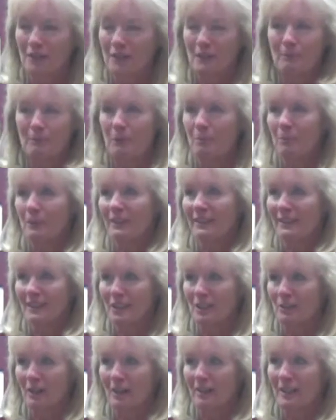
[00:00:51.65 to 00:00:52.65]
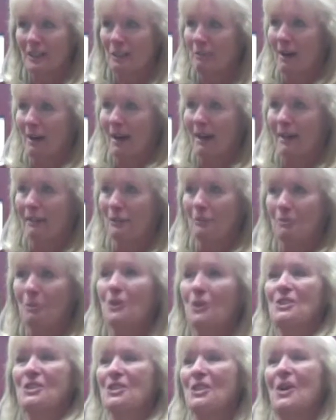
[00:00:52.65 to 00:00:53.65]
it's my birthday, so I think about it even
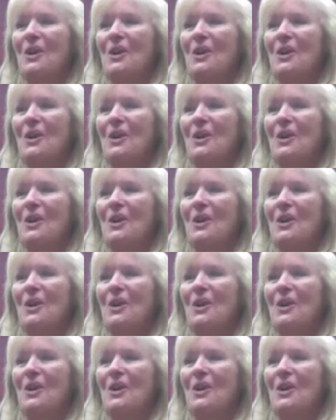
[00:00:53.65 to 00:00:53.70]
more so